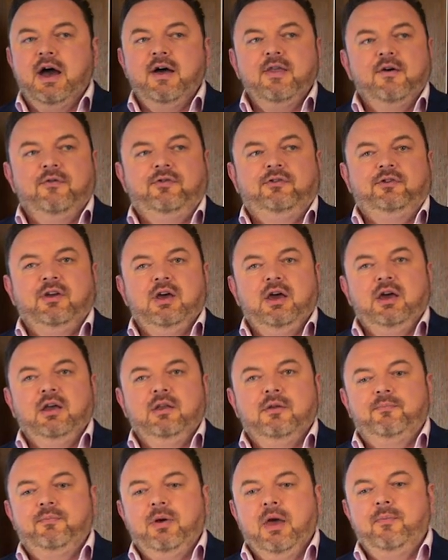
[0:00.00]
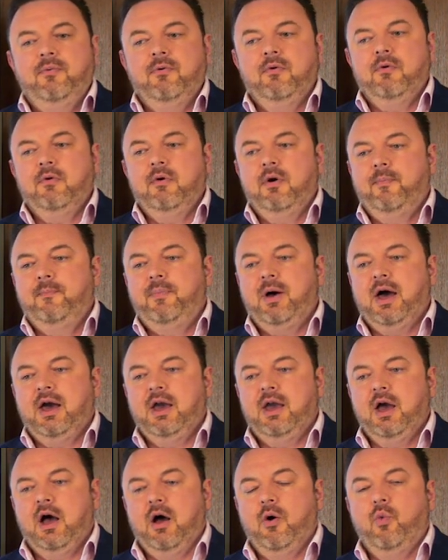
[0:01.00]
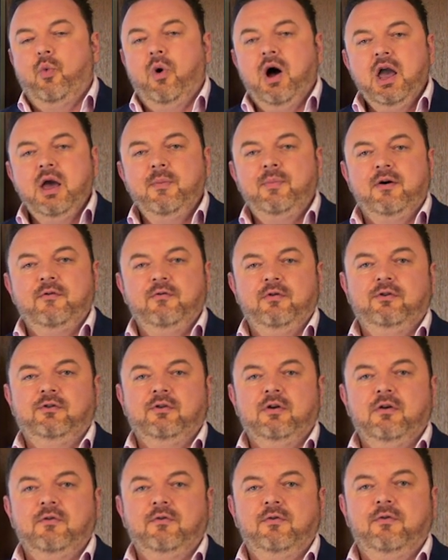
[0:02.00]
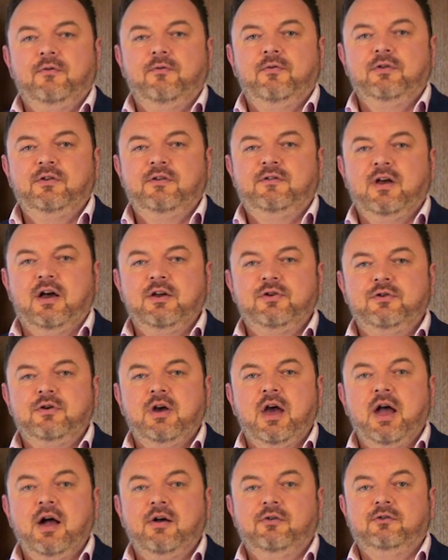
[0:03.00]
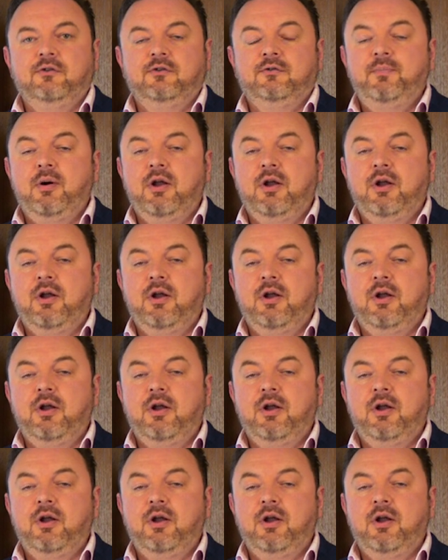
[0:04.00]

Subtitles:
and I've seen people pay way above reserve for detached houses,